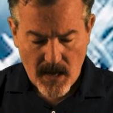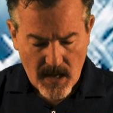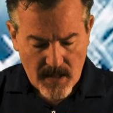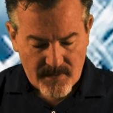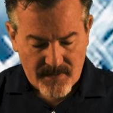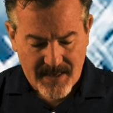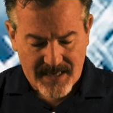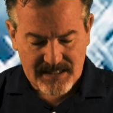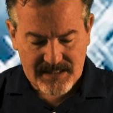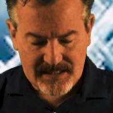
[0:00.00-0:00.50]

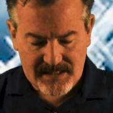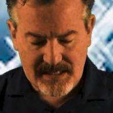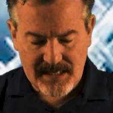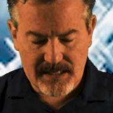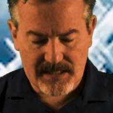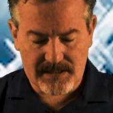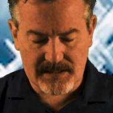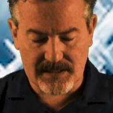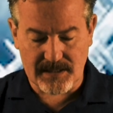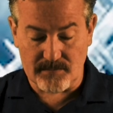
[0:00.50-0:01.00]
They
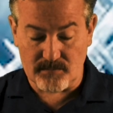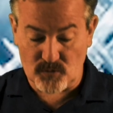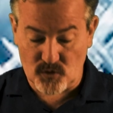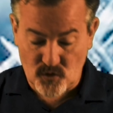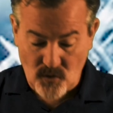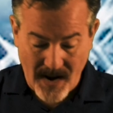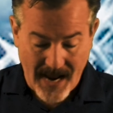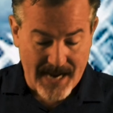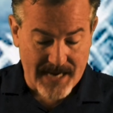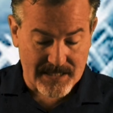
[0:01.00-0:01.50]
seized him,
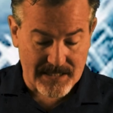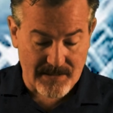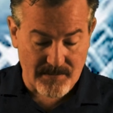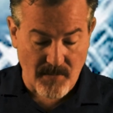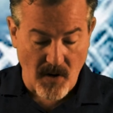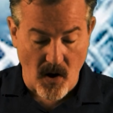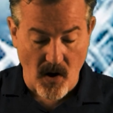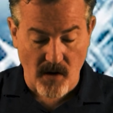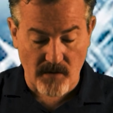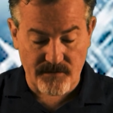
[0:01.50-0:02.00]
dragged him
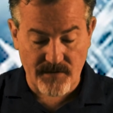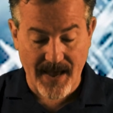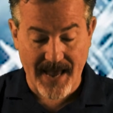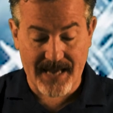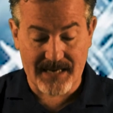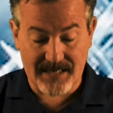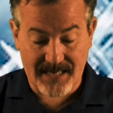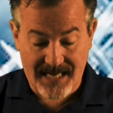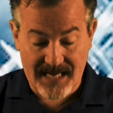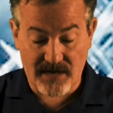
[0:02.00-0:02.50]
off,
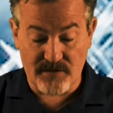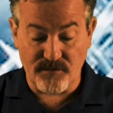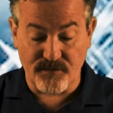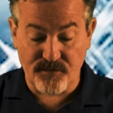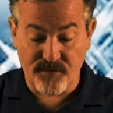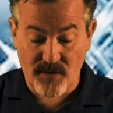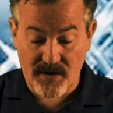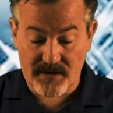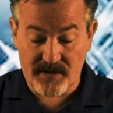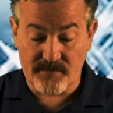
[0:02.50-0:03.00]
and in
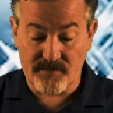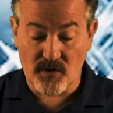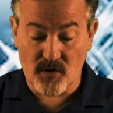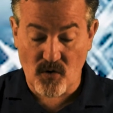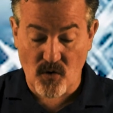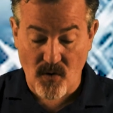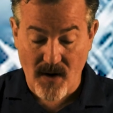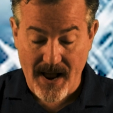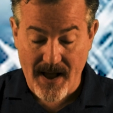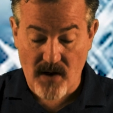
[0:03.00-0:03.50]
front of a
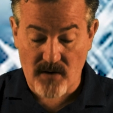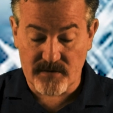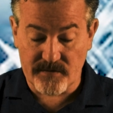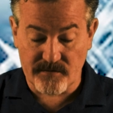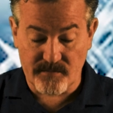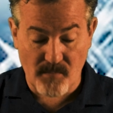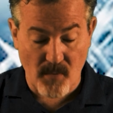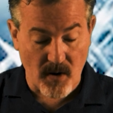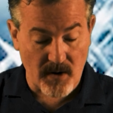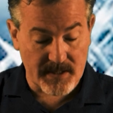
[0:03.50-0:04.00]
crowd of
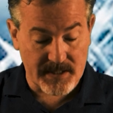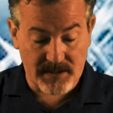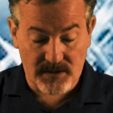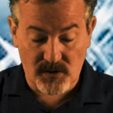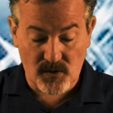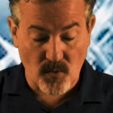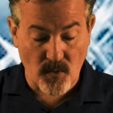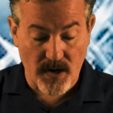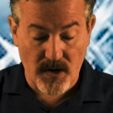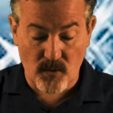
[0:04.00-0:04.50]
Market
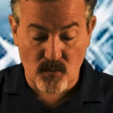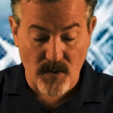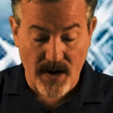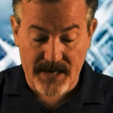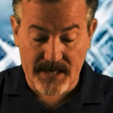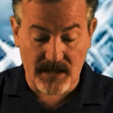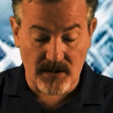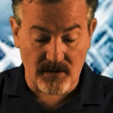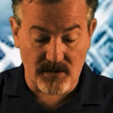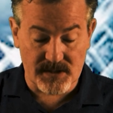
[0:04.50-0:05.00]
Square
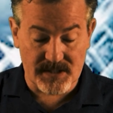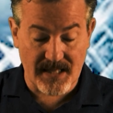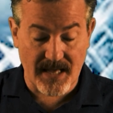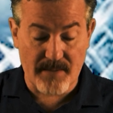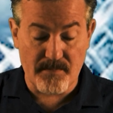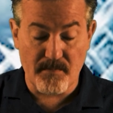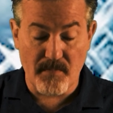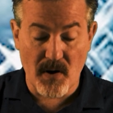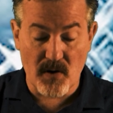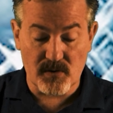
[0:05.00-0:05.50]
regulars, they
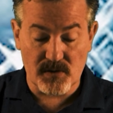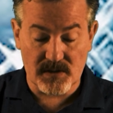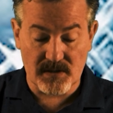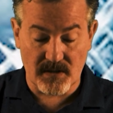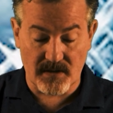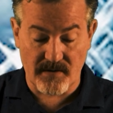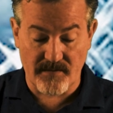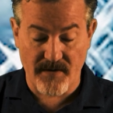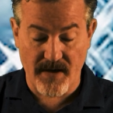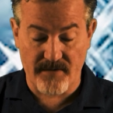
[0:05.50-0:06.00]

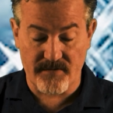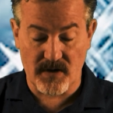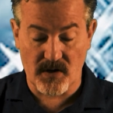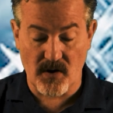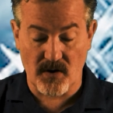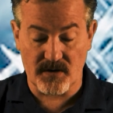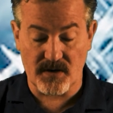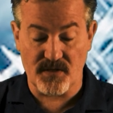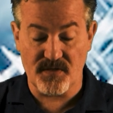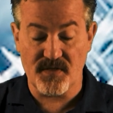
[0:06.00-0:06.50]
boasted of having
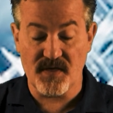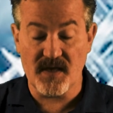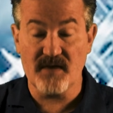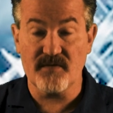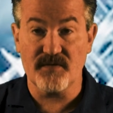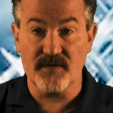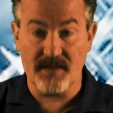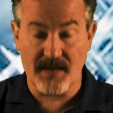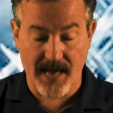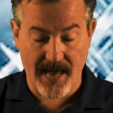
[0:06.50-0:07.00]
caught a thief
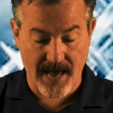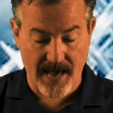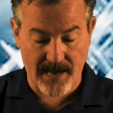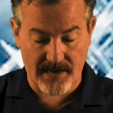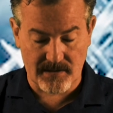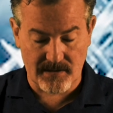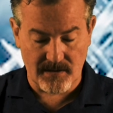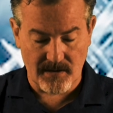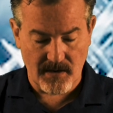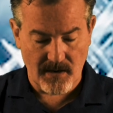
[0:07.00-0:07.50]
in the
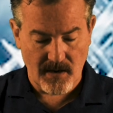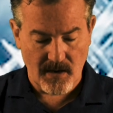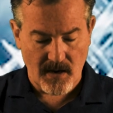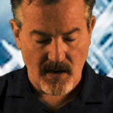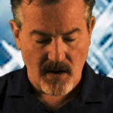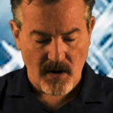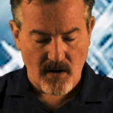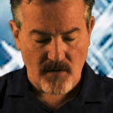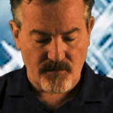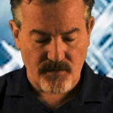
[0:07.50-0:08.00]
act.
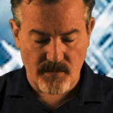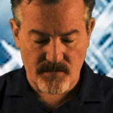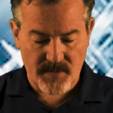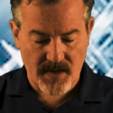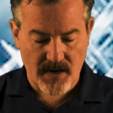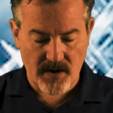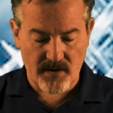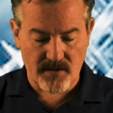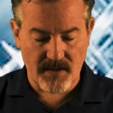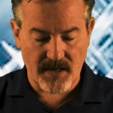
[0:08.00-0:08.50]
From
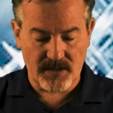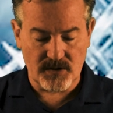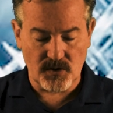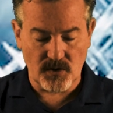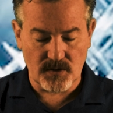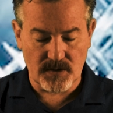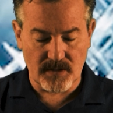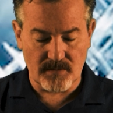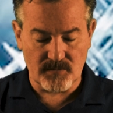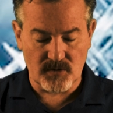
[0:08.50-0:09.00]
there, they
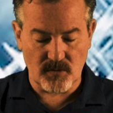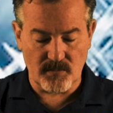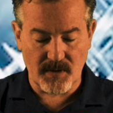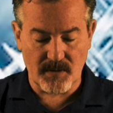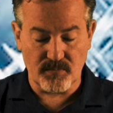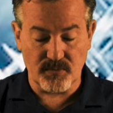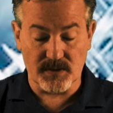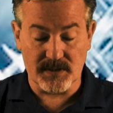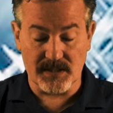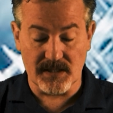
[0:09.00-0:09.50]
took him to be
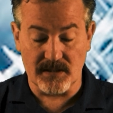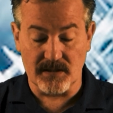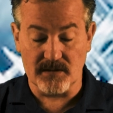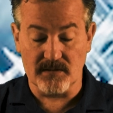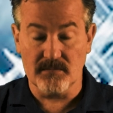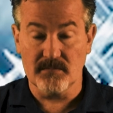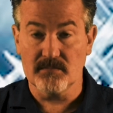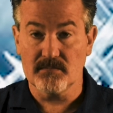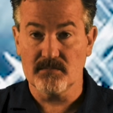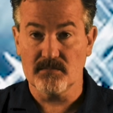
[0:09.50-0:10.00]

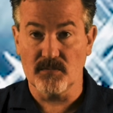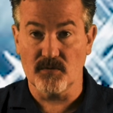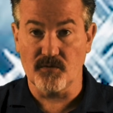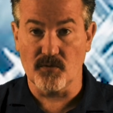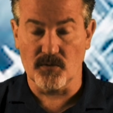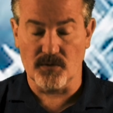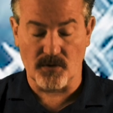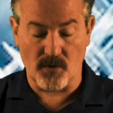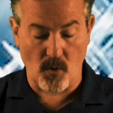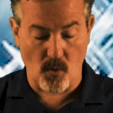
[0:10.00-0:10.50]
presented
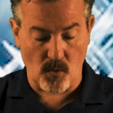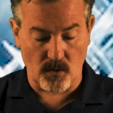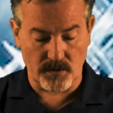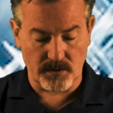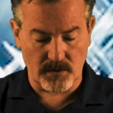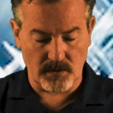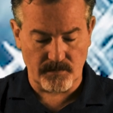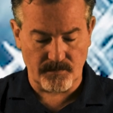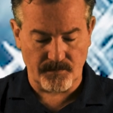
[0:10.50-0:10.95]
before the court.